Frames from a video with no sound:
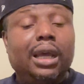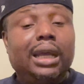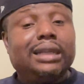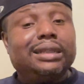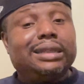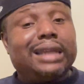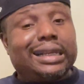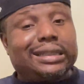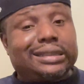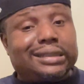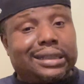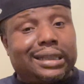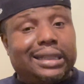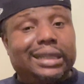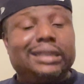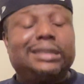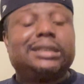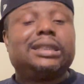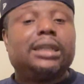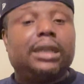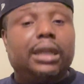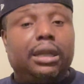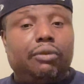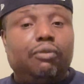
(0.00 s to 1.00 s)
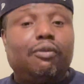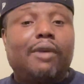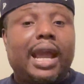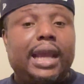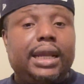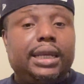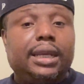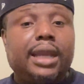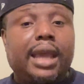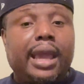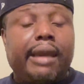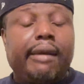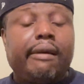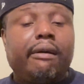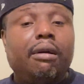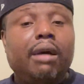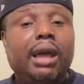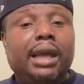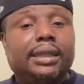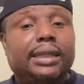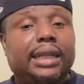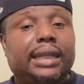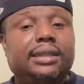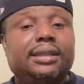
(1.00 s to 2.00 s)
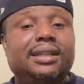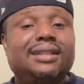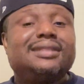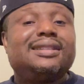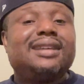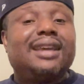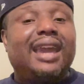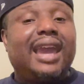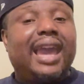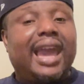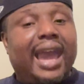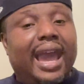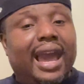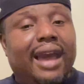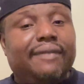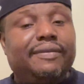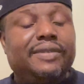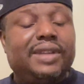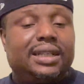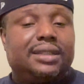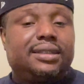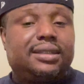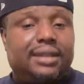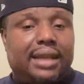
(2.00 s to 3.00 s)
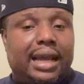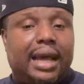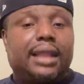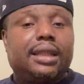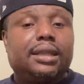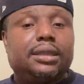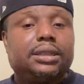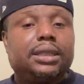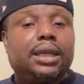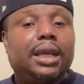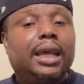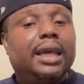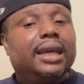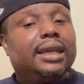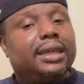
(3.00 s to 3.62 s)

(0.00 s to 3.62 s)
that's listening right now that doesn't have this knowledge.